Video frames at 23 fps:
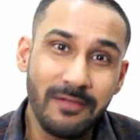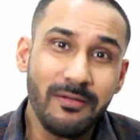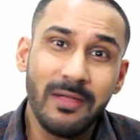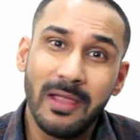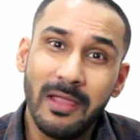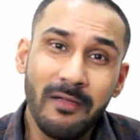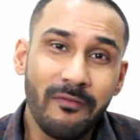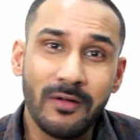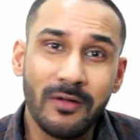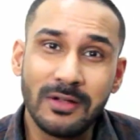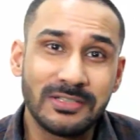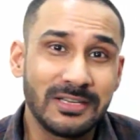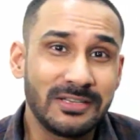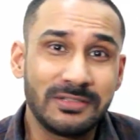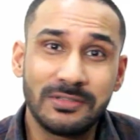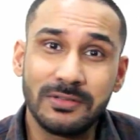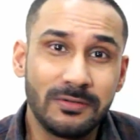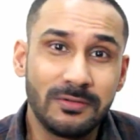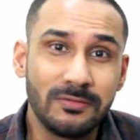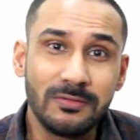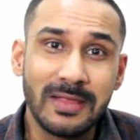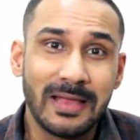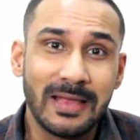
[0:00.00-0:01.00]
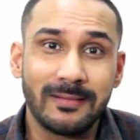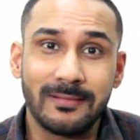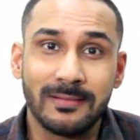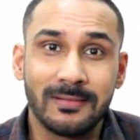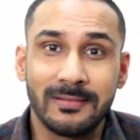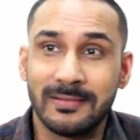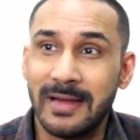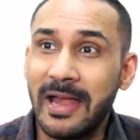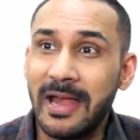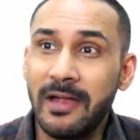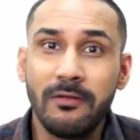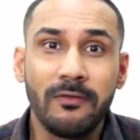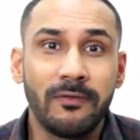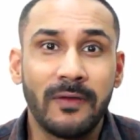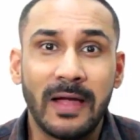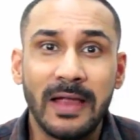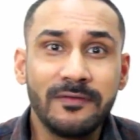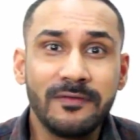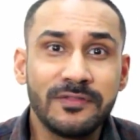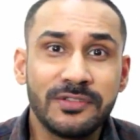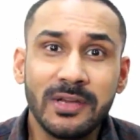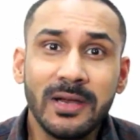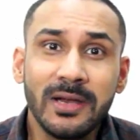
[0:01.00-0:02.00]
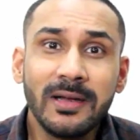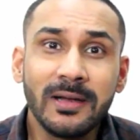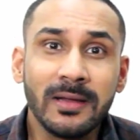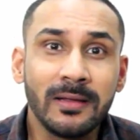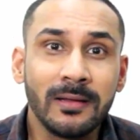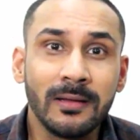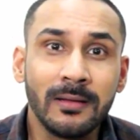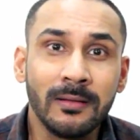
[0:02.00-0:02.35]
you here for just to do that 9 to 5 shit?